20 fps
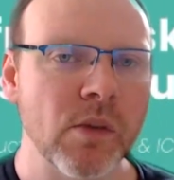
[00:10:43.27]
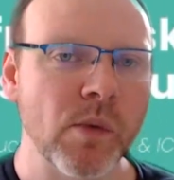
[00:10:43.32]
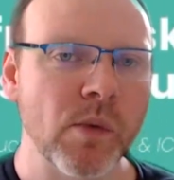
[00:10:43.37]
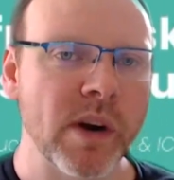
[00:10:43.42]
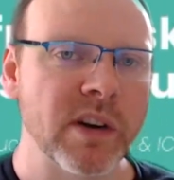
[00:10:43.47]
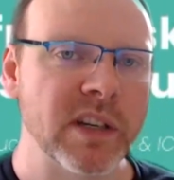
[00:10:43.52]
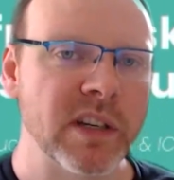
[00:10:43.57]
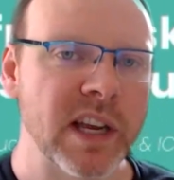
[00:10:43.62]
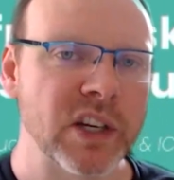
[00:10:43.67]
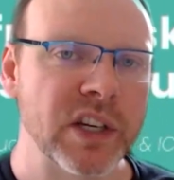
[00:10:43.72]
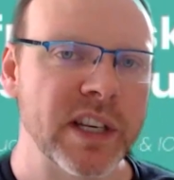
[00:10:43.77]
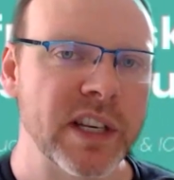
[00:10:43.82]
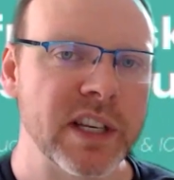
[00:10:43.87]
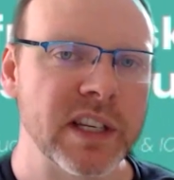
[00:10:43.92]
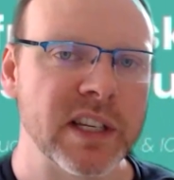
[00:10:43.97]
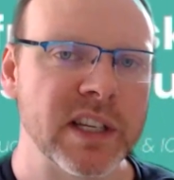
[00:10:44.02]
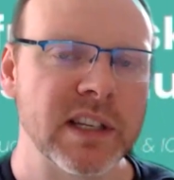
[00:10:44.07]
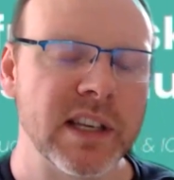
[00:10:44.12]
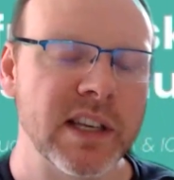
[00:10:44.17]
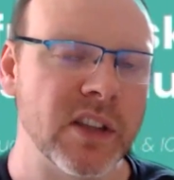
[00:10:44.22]
Whereas
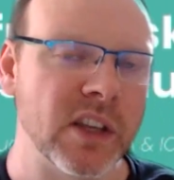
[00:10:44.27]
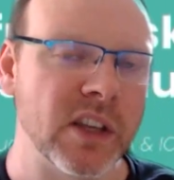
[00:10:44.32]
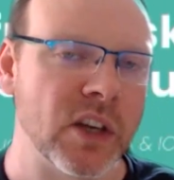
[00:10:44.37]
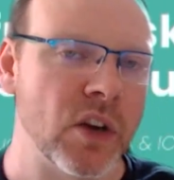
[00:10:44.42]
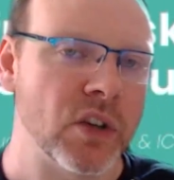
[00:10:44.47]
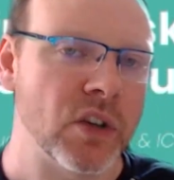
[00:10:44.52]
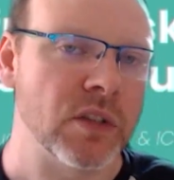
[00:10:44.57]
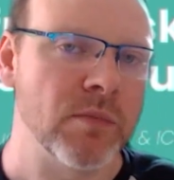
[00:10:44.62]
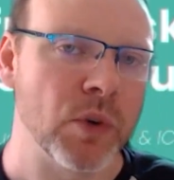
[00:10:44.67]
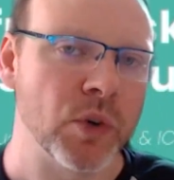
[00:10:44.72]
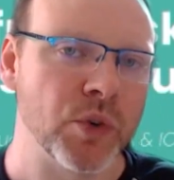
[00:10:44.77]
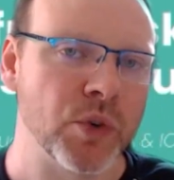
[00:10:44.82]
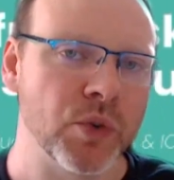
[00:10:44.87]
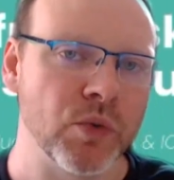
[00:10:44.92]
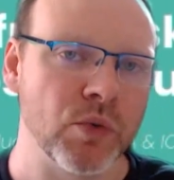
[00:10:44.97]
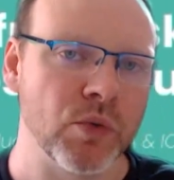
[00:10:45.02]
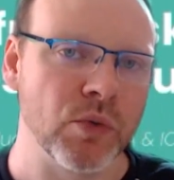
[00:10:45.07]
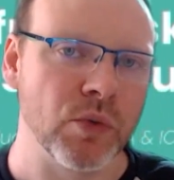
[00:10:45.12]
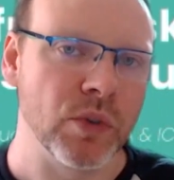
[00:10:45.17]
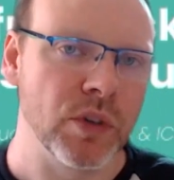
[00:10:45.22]
actually in the cost
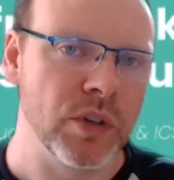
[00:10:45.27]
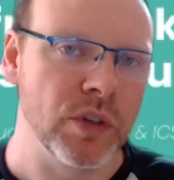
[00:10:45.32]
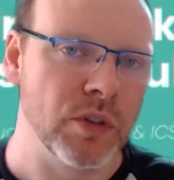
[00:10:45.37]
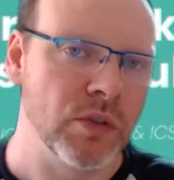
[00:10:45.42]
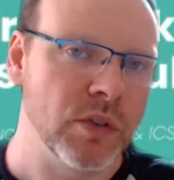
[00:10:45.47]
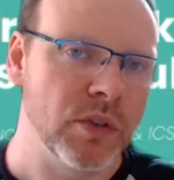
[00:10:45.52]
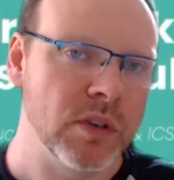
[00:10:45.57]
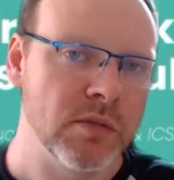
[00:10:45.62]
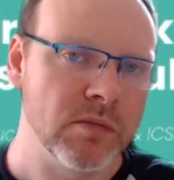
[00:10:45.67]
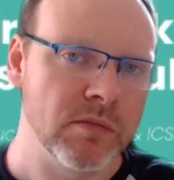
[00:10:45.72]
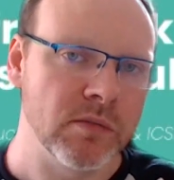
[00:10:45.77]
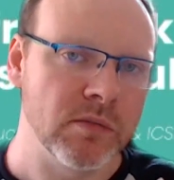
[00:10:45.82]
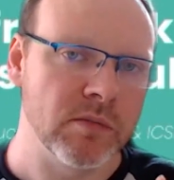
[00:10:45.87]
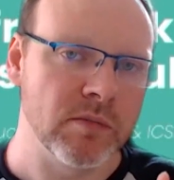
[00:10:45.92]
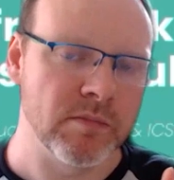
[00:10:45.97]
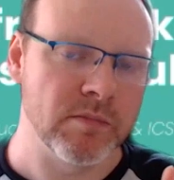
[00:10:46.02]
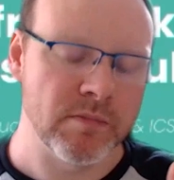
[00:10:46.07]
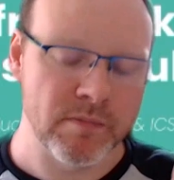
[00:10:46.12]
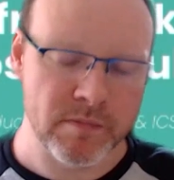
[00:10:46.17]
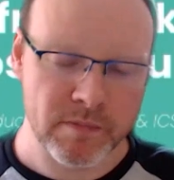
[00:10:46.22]
module, you
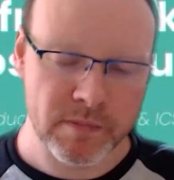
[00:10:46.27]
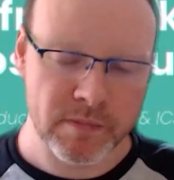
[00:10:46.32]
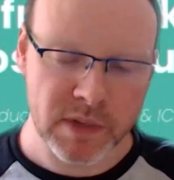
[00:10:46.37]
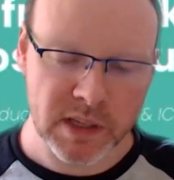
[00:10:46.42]
can